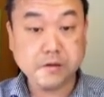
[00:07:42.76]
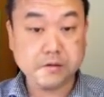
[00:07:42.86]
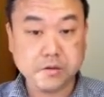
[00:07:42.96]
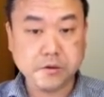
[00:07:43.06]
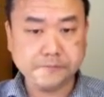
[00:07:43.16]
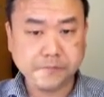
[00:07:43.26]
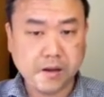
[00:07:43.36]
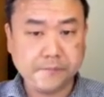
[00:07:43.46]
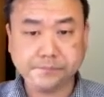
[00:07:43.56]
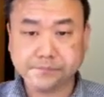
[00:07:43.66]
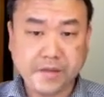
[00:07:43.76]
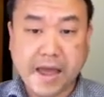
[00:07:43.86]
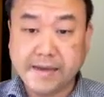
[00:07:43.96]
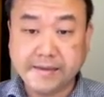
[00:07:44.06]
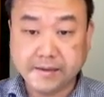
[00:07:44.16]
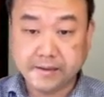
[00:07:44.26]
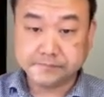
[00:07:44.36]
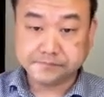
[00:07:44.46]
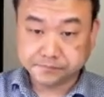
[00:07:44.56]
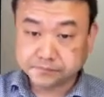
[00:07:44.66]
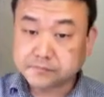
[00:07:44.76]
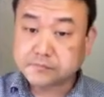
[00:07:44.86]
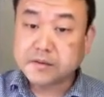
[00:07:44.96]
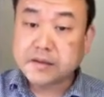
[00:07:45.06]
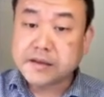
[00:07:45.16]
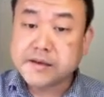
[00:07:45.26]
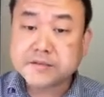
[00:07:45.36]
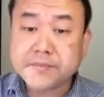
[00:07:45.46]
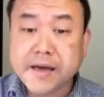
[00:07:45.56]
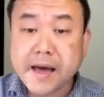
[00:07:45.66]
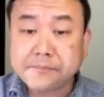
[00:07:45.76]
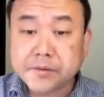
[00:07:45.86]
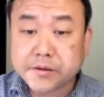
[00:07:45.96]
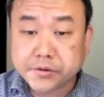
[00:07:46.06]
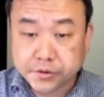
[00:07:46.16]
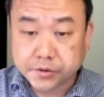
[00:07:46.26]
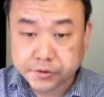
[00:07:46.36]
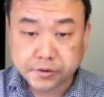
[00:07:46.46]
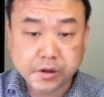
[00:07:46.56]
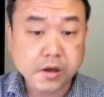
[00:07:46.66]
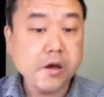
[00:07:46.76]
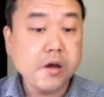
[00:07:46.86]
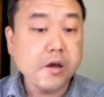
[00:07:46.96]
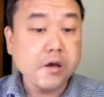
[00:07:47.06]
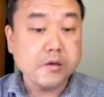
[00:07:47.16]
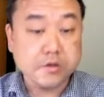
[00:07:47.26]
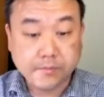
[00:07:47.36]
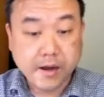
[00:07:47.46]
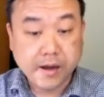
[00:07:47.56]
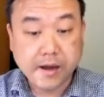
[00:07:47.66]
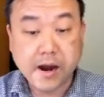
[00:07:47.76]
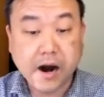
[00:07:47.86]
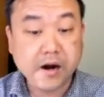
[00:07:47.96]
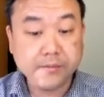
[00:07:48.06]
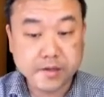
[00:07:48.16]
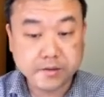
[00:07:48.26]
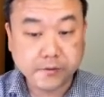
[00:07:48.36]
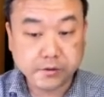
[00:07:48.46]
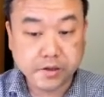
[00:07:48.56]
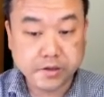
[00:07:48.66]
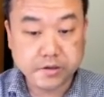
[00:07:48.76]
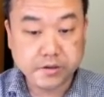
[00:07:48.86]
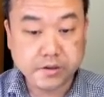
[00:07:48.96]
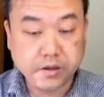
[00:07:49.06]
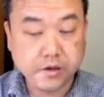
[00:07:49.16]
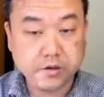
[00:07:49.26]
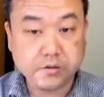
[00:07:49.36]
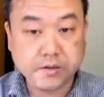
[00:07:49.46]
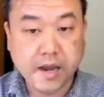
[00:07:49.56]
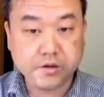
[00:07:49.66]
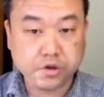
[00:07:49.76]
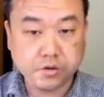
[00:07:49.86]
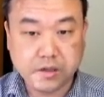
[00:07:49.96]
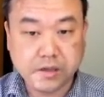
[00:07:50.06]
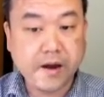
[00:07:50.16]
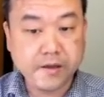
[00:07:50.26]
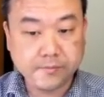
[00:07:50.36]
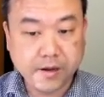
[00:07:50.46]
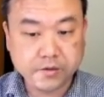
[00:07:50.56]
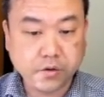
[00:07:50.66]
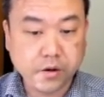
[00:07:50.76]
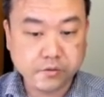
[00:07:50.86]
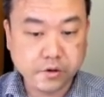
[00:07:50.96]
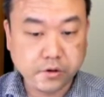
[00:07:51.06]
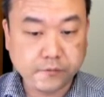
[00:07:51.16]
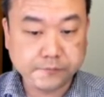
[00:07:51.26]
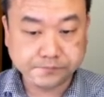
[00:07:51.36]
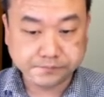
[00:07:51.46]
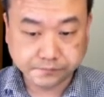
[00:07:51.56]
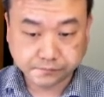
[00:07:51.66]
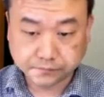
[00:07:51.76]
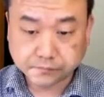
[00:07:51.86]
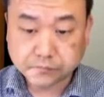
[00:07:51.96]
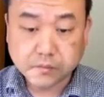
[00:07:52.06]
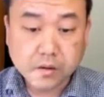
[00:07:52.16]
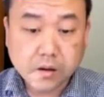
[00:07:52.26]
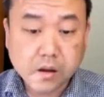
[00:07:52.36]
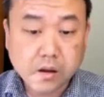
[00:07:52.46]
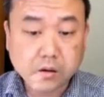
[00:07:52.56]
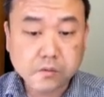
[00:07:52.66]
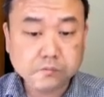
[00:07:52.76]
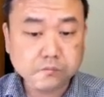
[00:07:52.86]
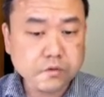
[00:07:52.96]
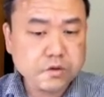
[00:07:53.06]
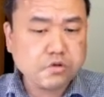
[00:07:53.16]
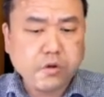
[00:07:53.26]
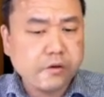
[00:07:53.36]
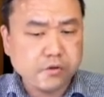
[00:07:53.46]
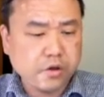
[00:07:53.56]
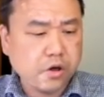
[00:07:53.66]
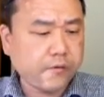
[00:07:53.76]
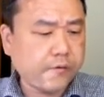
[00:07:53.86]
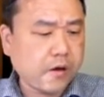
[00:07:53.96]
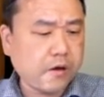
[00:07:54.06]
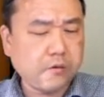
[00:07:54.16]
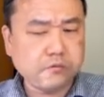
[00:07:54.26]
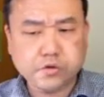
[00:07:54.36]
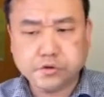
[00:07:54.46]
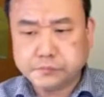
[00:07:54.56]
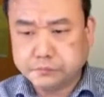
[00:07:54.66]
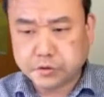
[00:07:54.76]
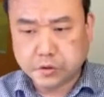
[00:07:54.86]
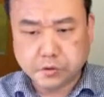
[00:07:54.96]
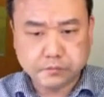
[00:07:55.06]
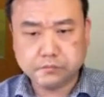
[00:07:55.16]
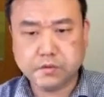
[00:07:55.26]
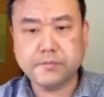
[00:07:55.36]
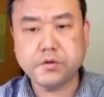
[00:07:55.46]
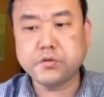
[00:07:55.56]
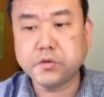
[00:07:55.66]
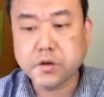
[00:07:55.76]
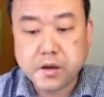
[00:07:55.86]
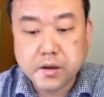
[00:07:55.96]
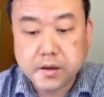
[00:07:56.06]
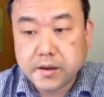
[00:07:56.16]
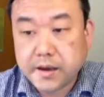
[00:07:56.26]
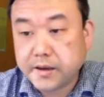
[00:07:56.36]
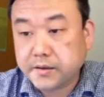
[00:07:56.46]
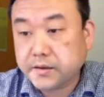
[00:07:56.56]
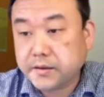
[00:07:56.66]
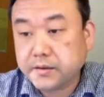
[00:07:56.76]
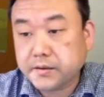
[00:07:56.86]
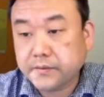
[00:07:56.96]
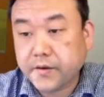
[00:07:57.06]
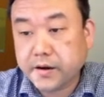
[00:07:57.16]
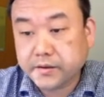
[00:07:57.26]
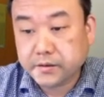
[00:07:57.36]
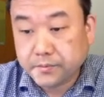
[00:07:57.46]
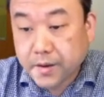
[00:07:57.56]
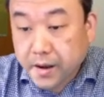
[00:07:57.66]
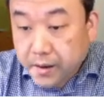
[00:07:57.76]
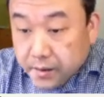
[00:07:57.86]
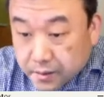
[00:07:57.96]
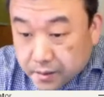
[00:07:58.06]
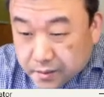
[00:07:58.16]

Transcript: so um, AD is my amplitude. So my RMS voltage uh, that should divide by square root of oh, square root of uh, 2. So let me do AD divided by